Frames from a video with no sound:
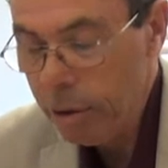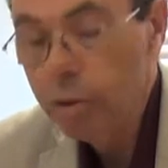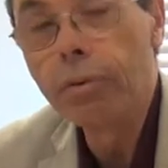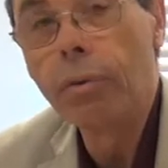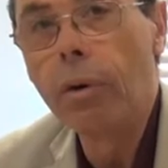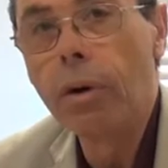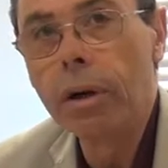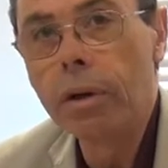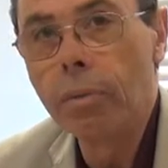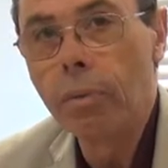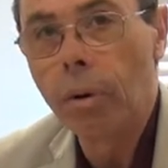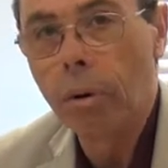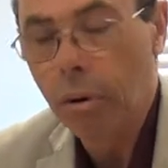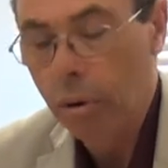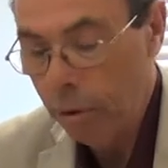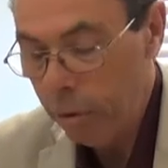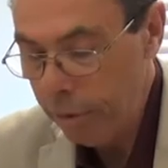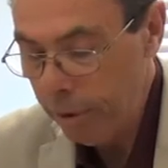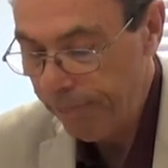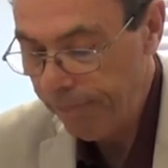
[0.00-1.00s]
toward a
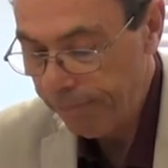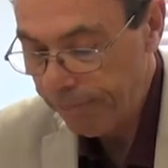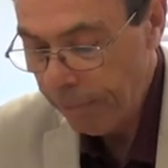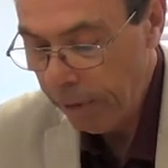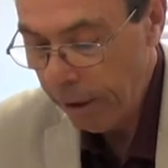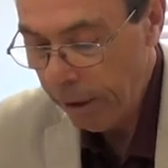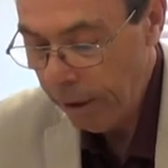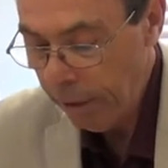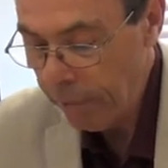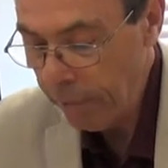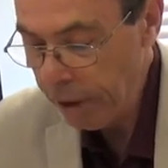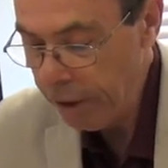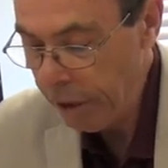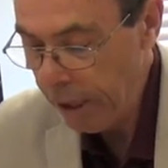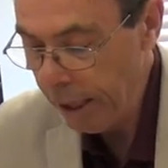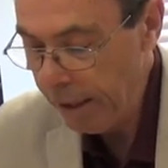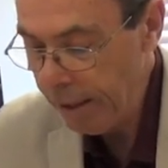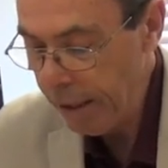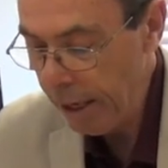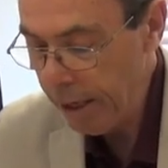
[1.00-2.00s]
world in
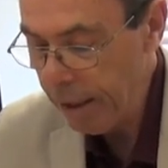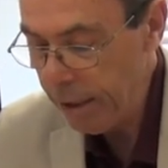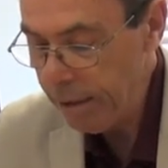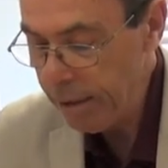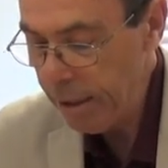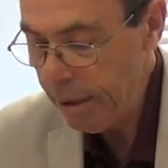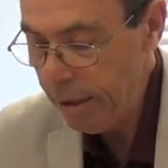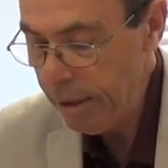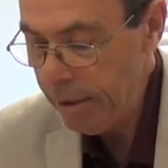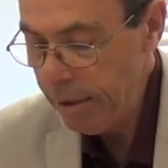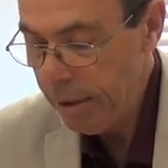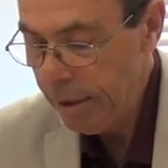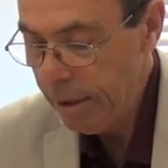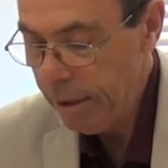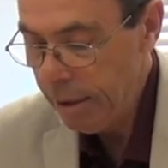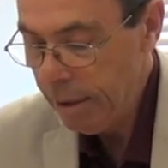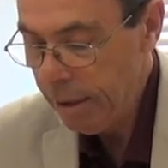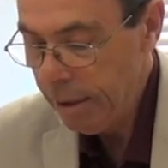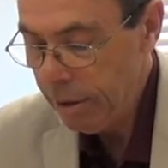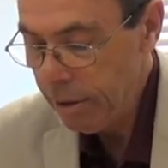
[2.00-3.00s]
which identity
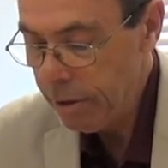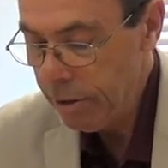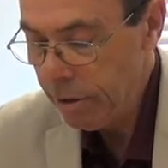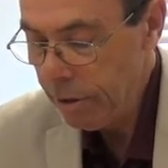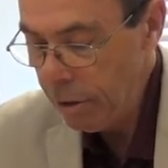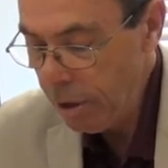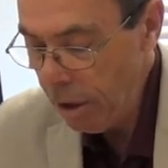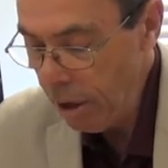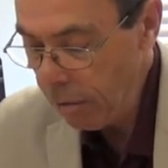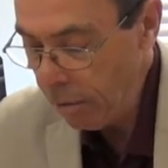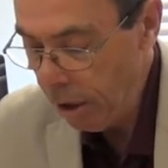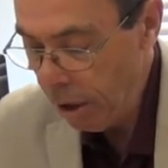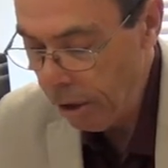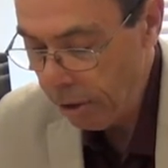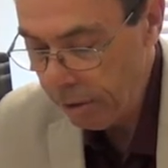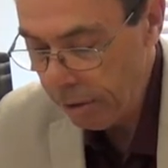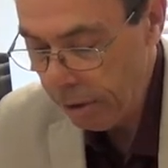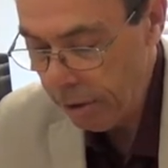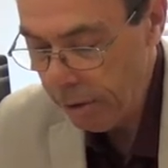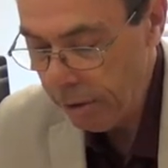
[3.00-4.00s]
is no
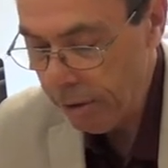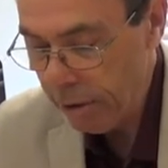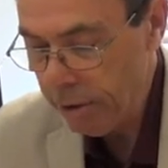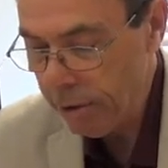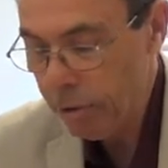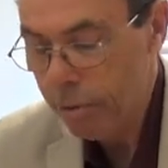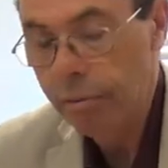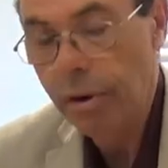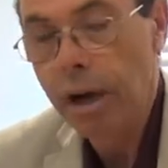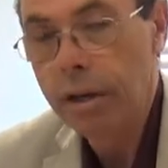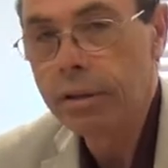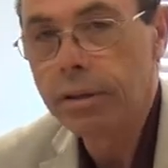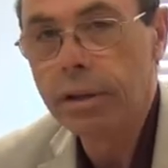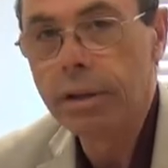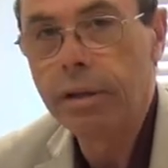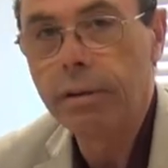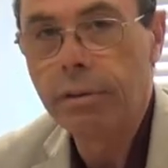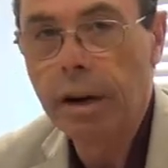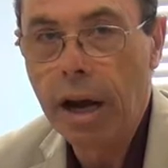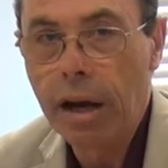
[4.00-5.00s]
longer
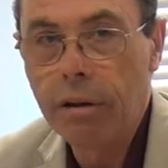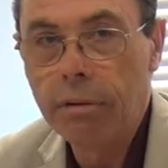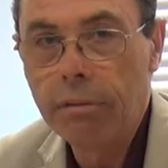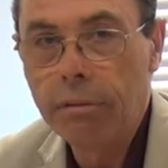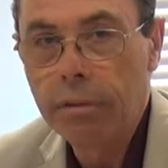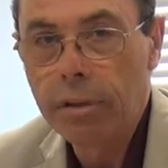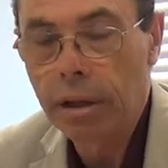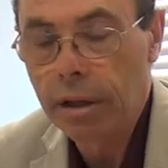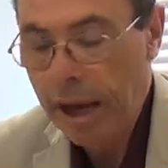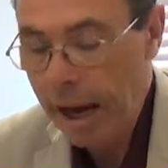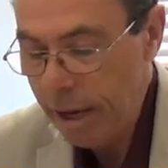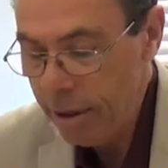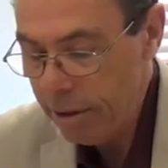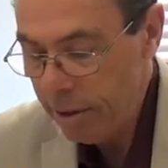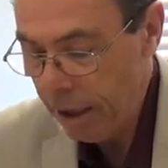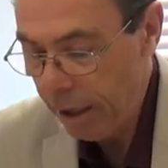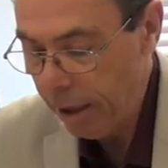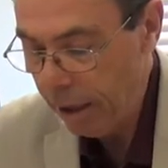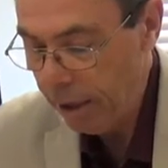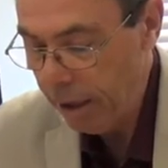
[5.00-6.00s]
constructed around
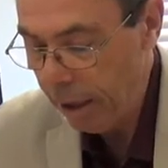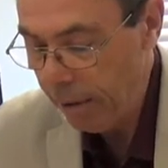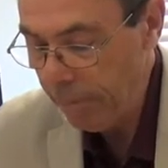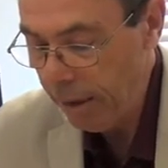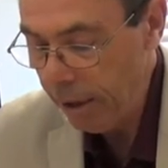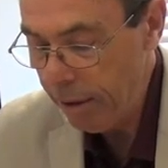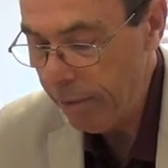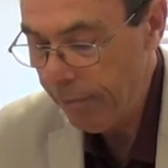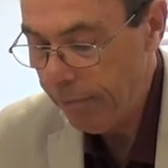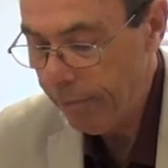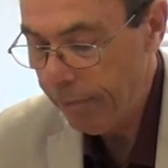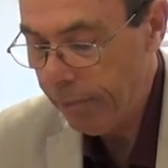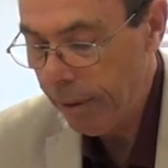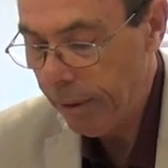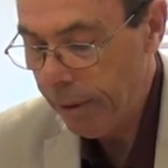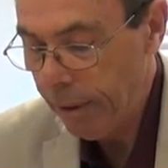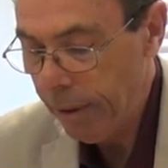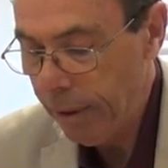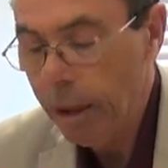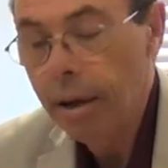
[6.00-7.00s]
class economic
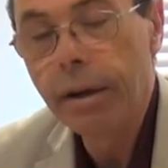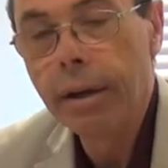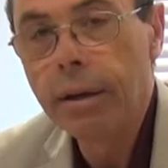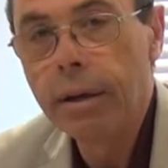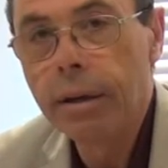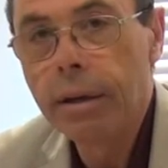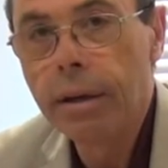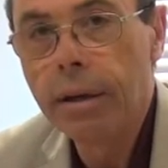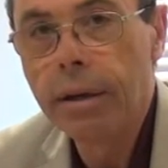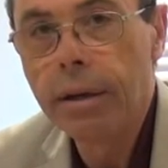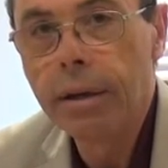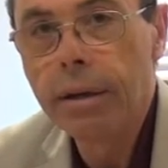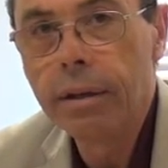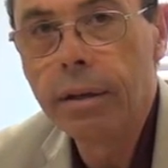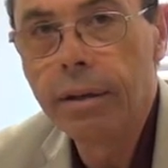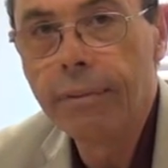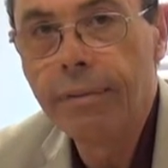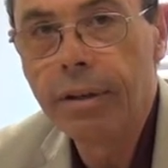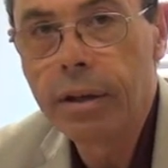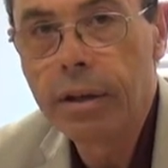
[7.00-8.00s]

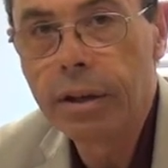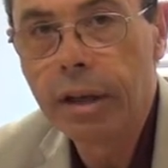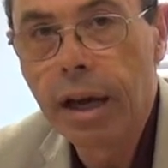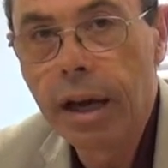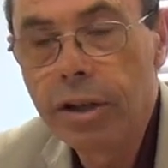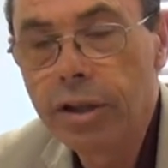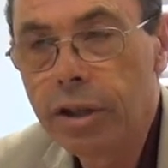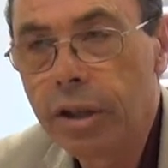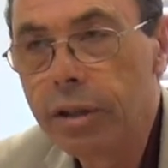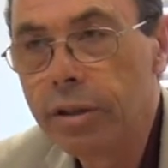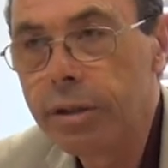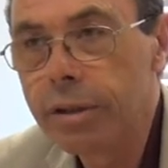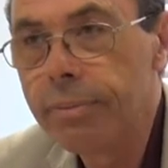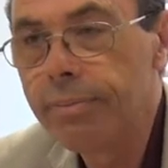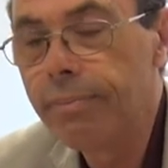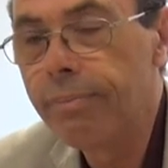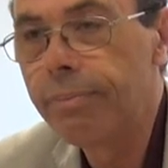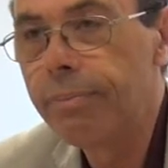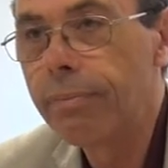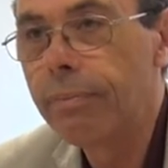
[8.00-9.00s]

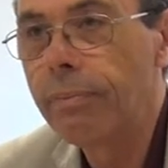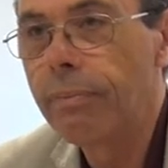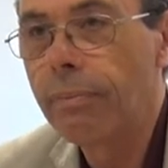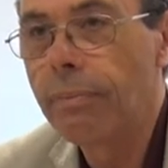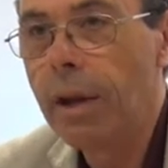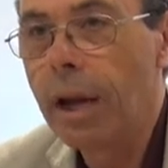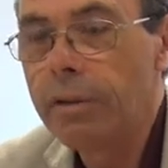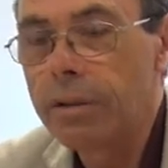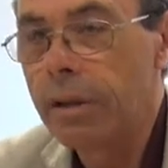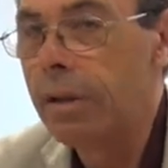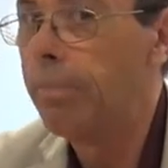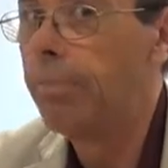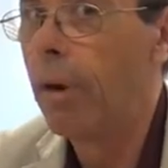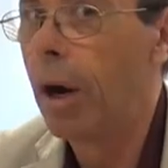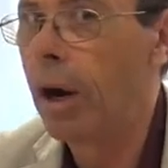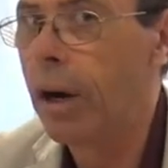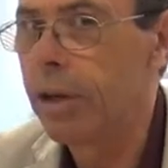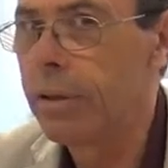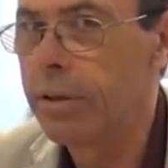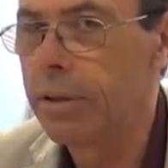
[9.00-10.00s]
affiliations. That's the
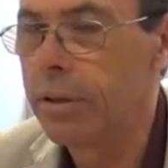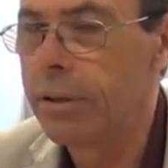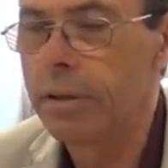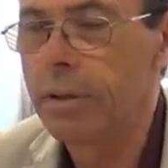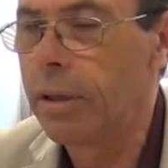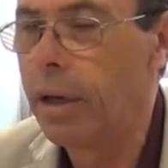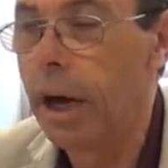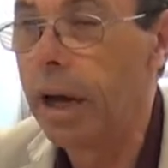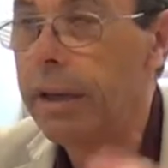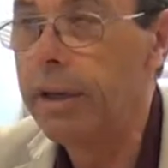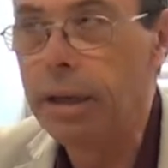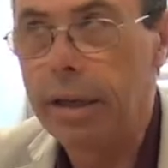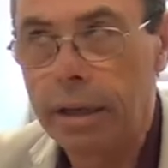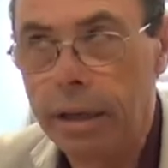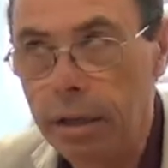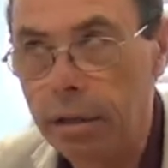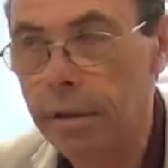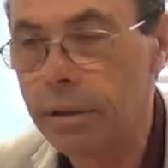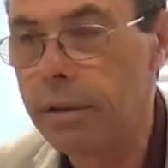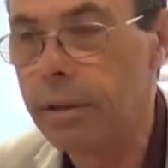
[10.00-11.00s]
Marxist
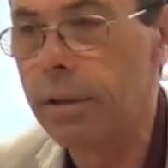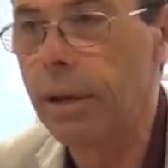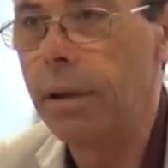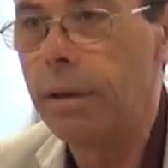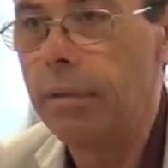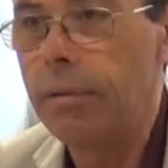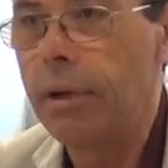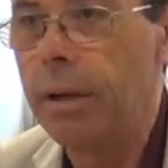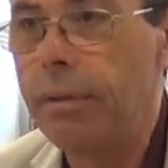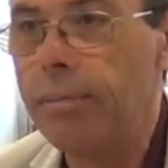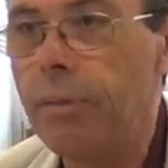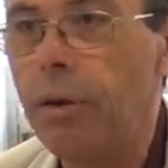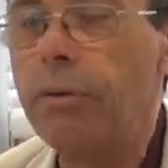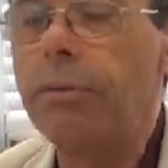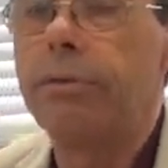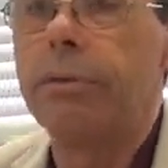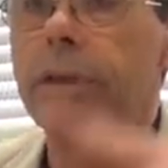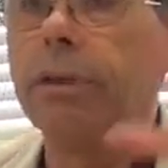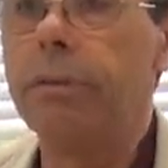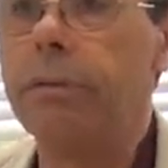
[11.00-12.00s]
ideal, is that we
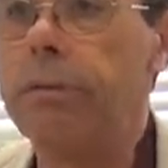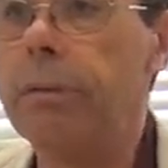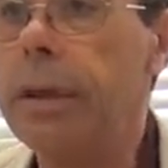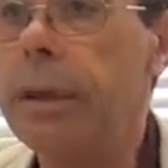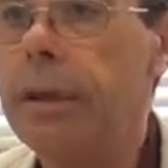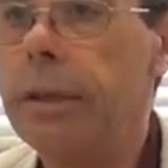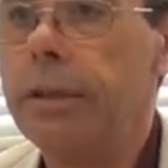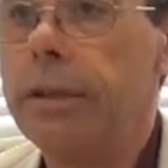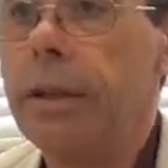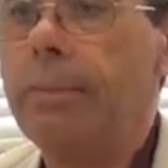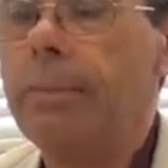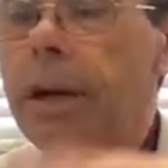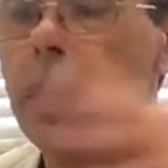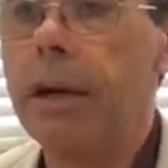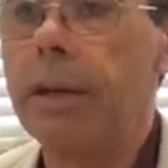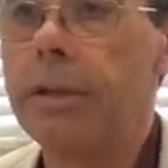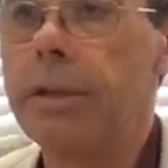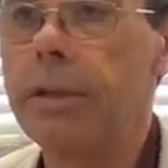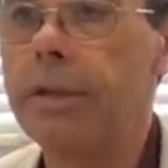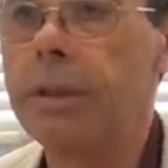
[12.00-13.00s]
move to some
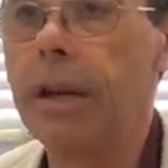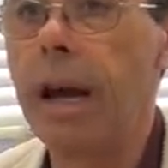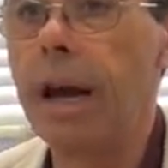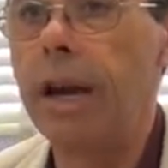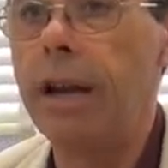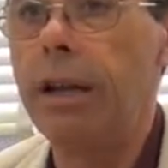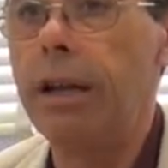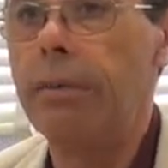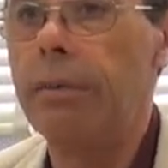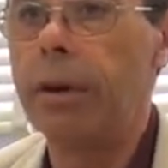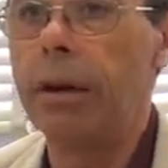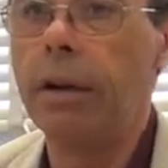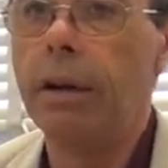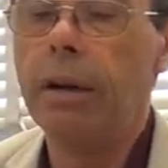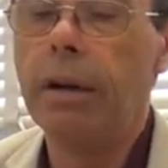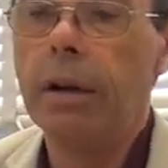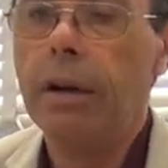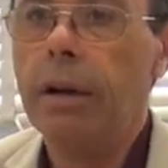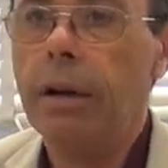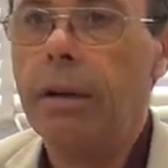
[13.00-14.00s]
kind of society where